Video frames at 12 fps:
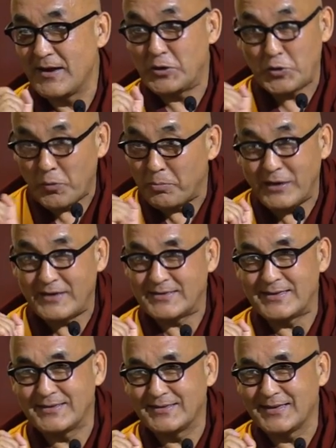No
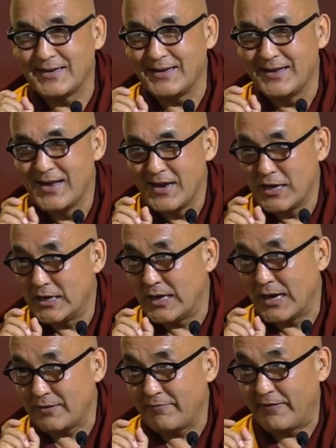blessings,
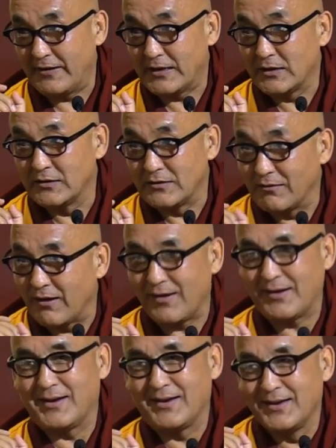not very good
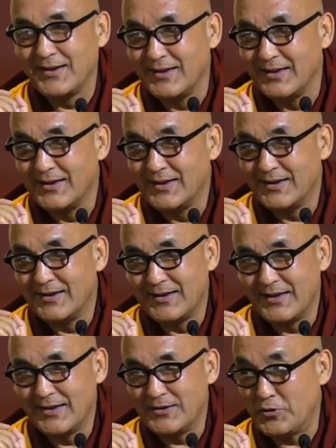luck.
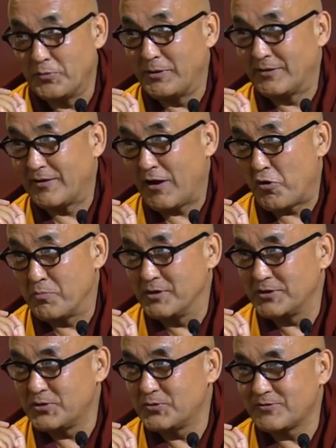No matter how
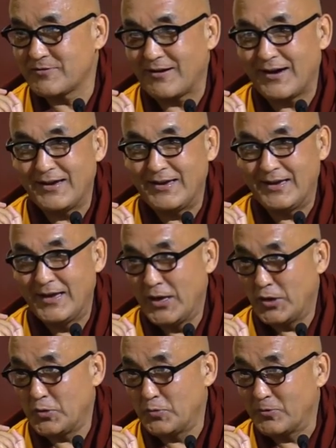much you try,
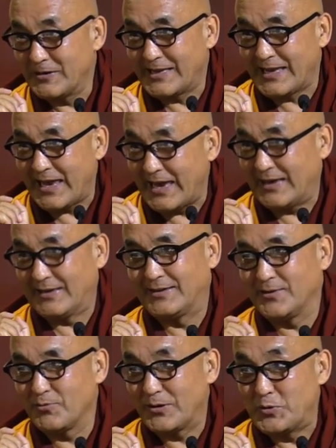you won't get
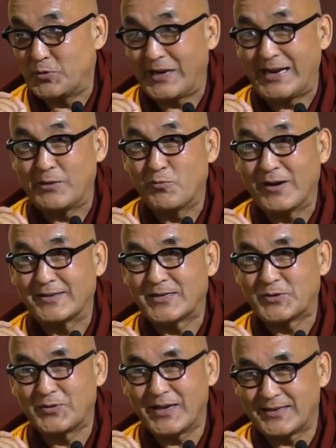what you really
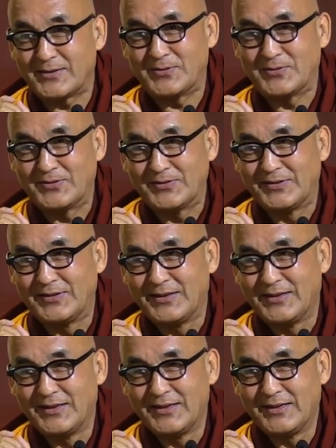wanted to get, you know.
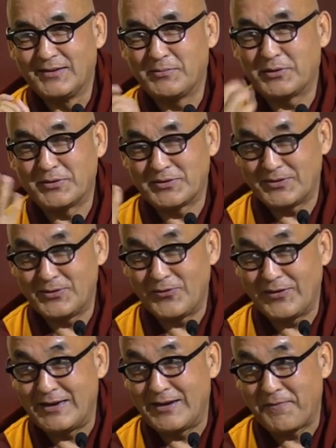Because
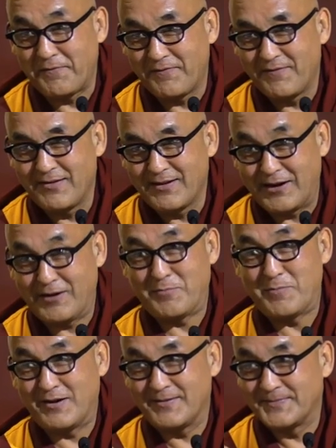not enough
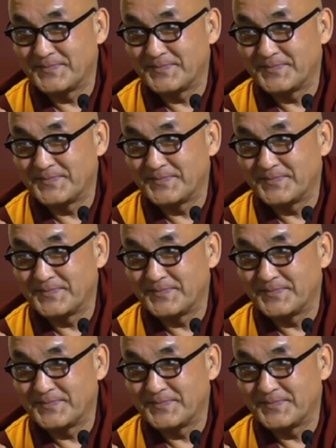karma.